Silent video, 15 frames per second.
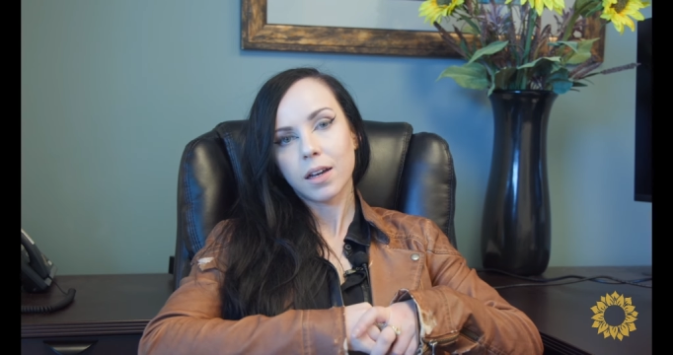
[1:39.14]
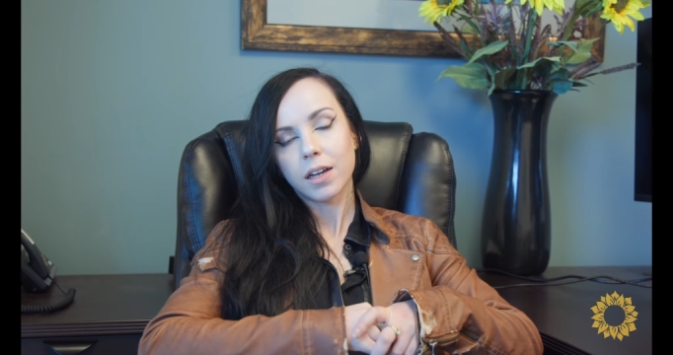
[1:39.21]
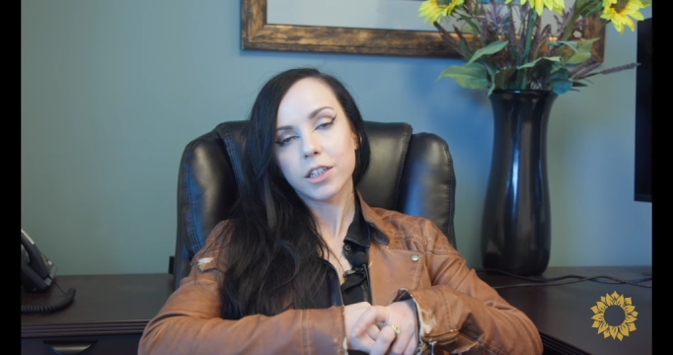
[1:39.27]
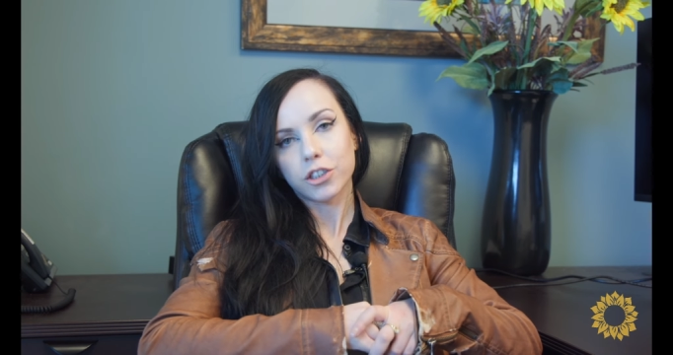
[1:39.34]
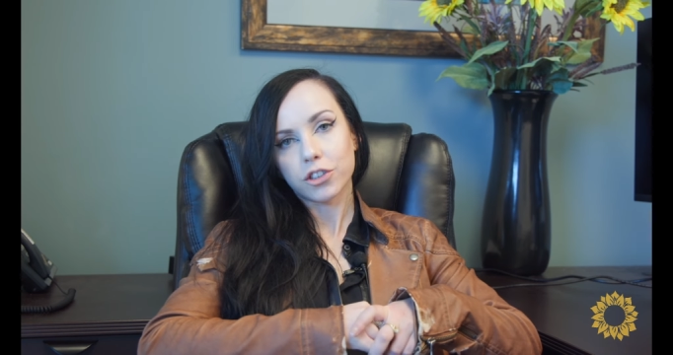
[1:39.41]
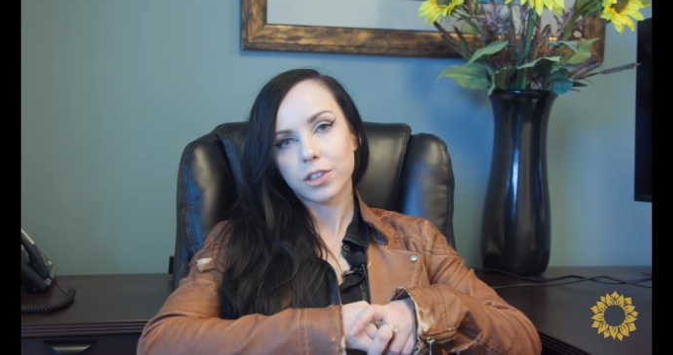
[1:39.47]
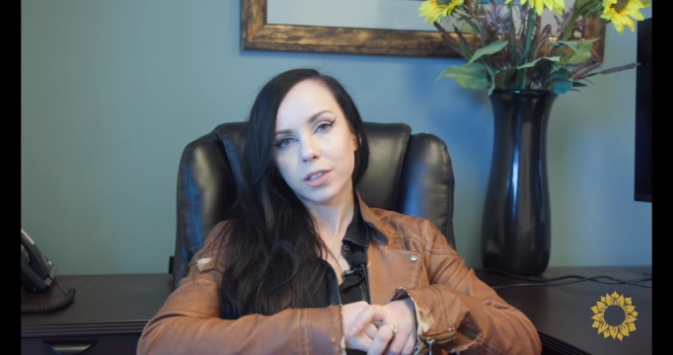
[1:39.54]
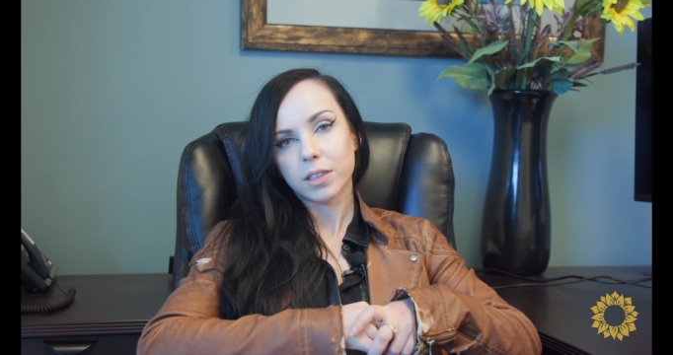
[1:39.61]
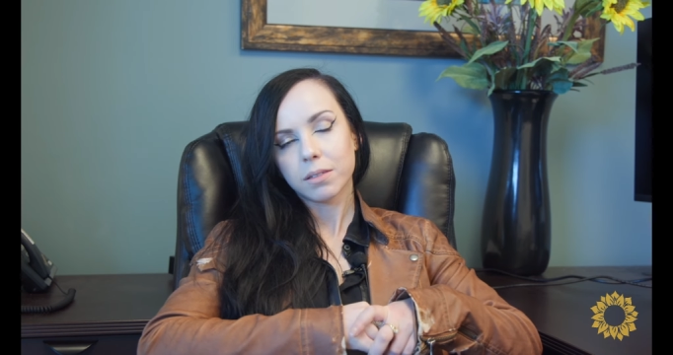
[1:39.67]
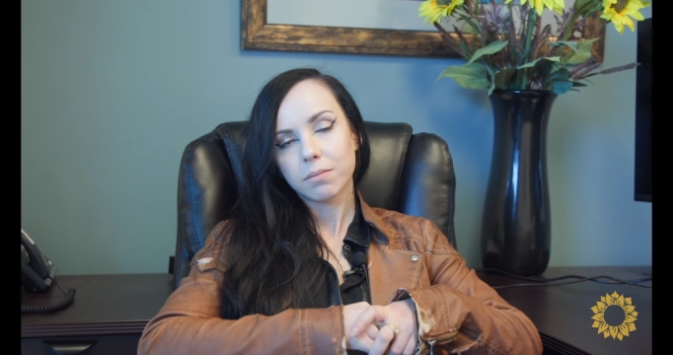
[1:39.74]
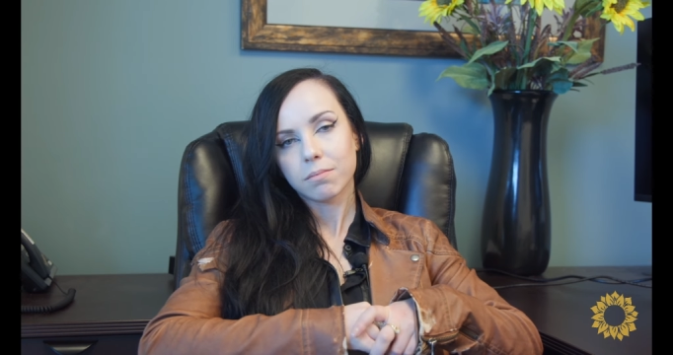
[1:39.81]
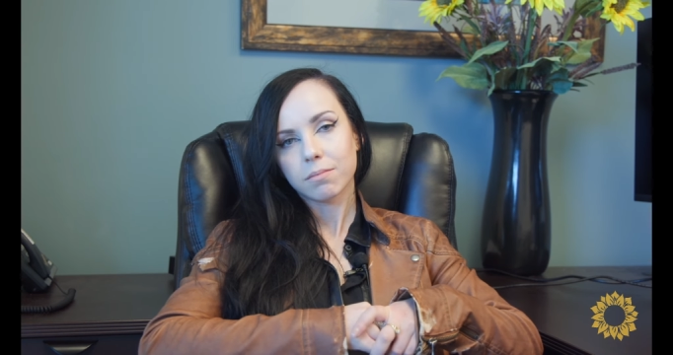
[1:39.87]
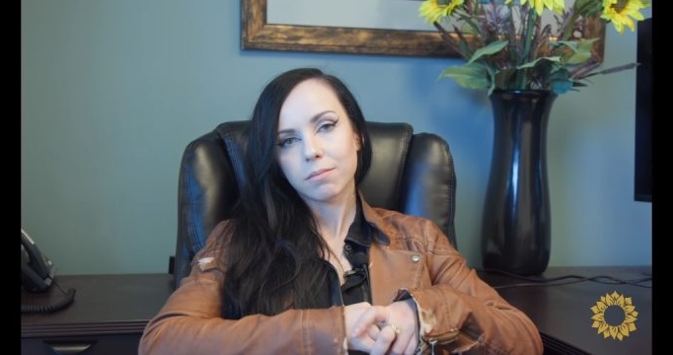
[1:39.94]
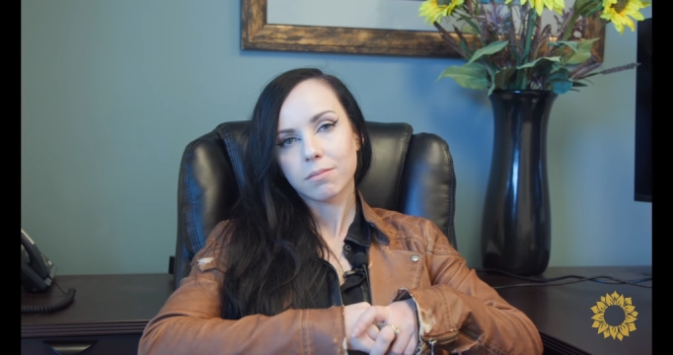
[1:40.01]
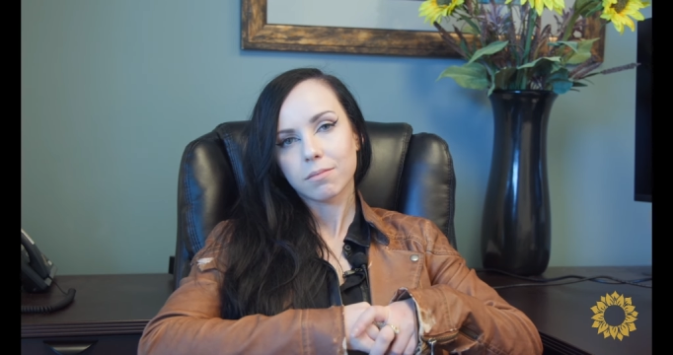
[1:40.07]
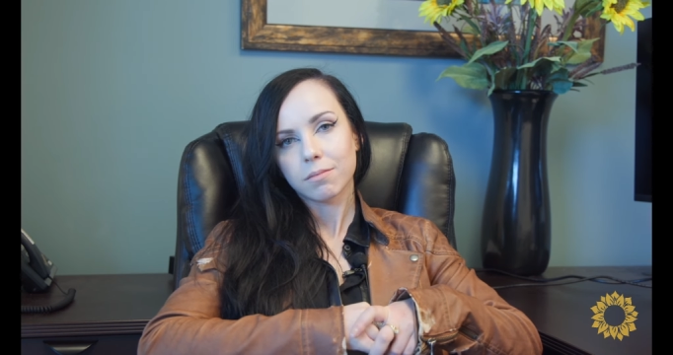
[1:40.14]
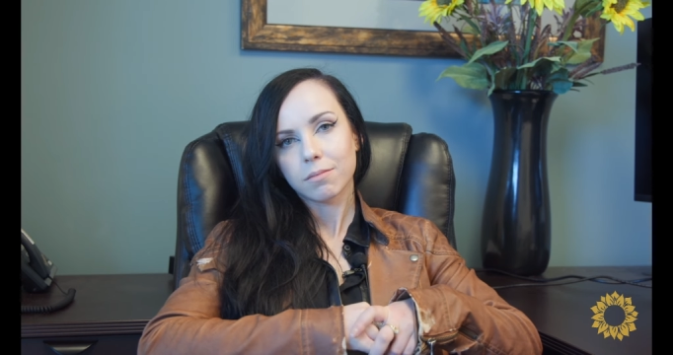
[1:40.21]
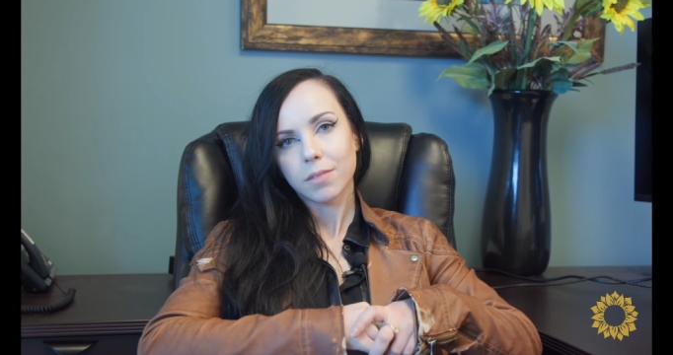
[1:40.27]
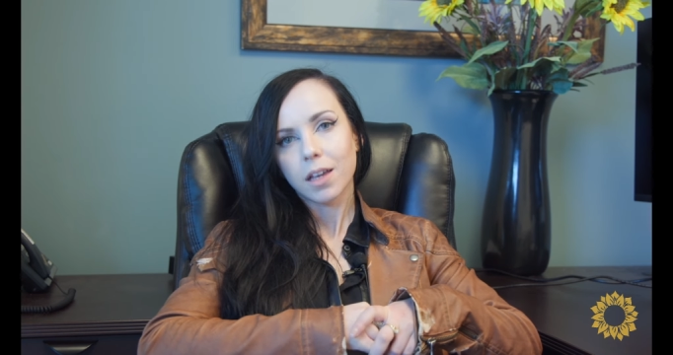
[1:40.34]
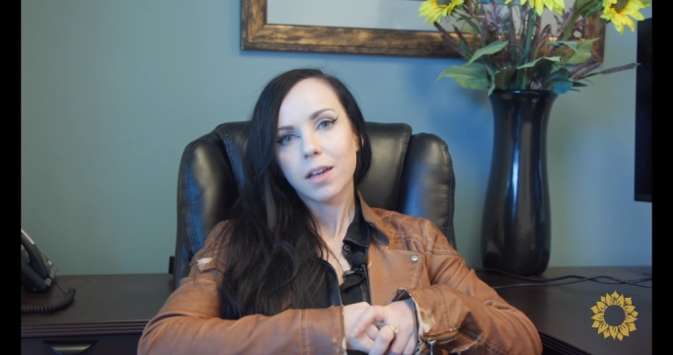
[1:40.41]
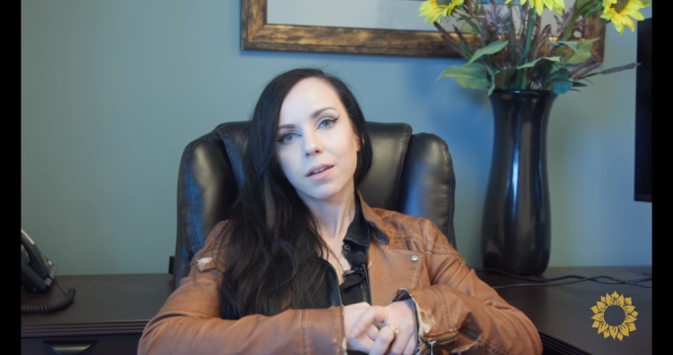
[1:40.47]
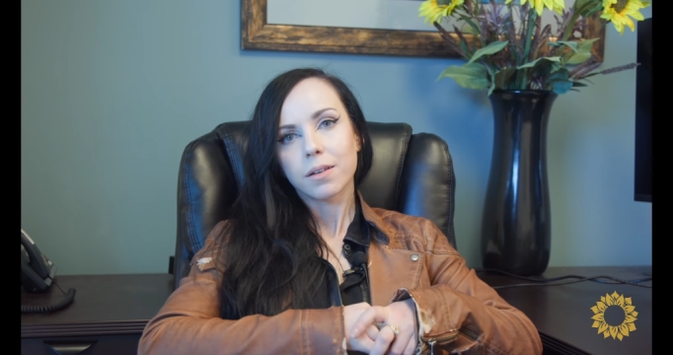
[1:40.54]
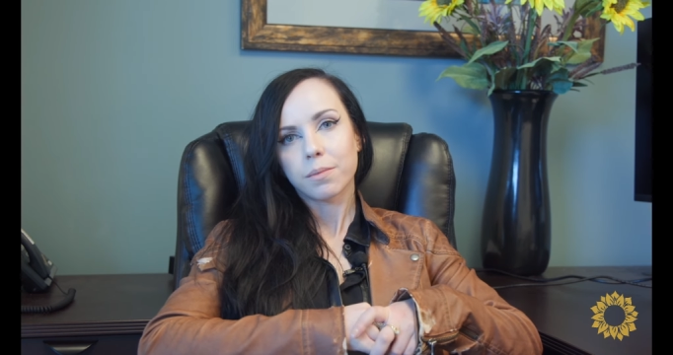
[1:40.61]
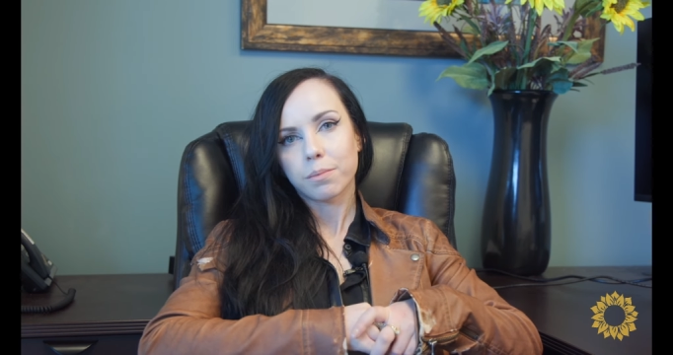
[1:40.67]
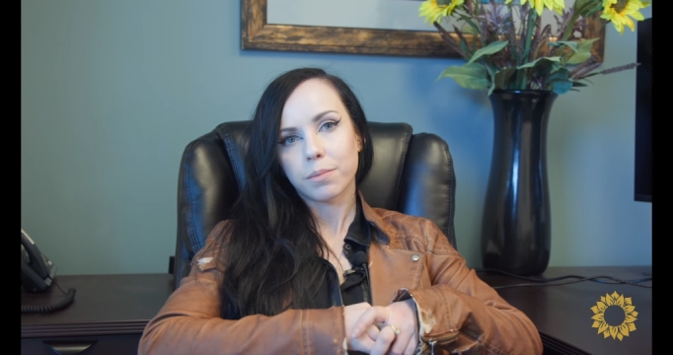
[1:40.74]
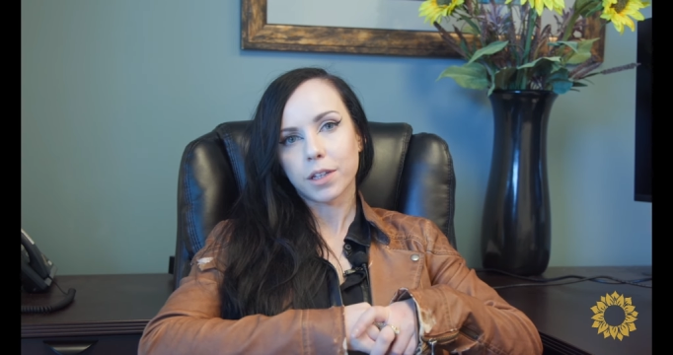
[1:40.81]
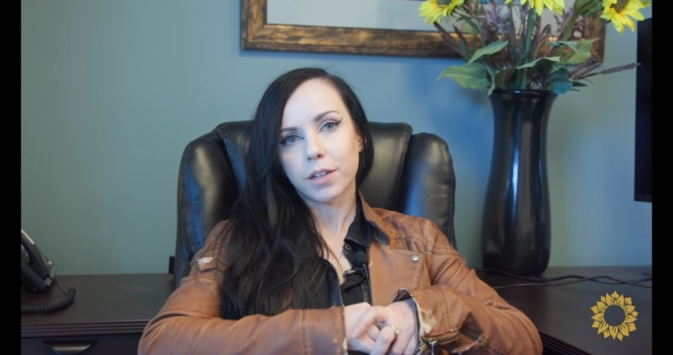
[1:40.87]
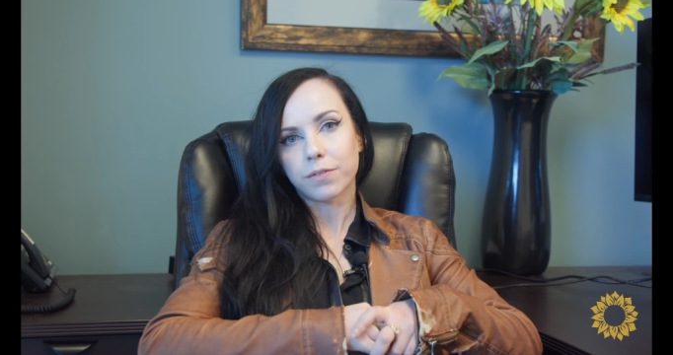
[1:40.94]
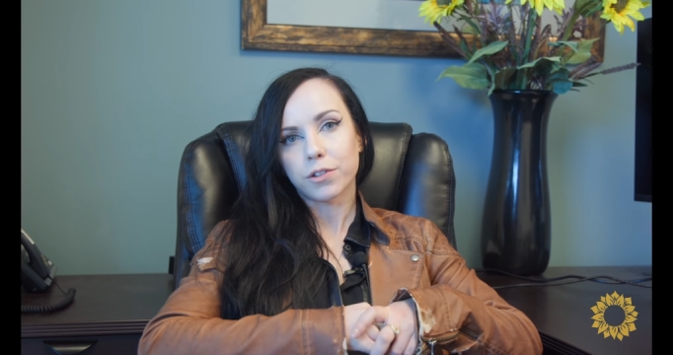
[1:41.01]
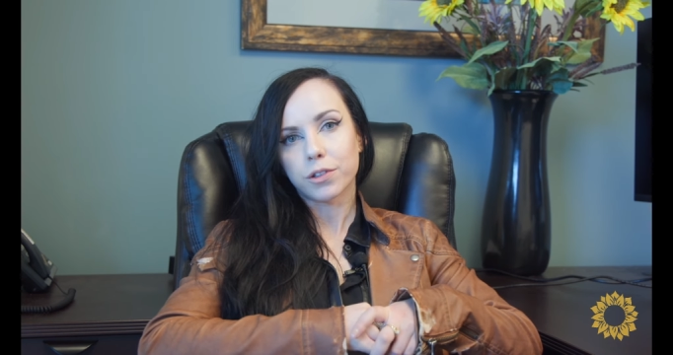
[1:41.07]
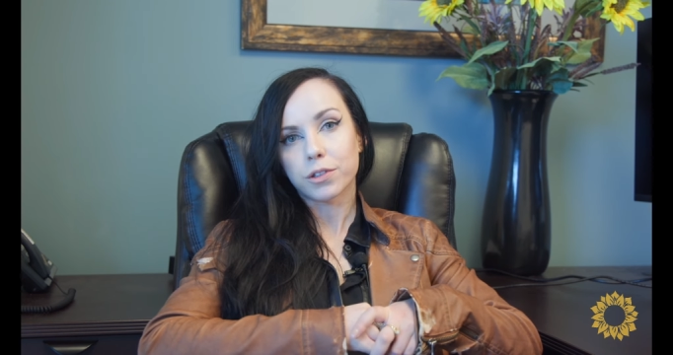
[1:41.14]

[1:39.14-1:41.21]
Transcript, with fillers: Additionally, plant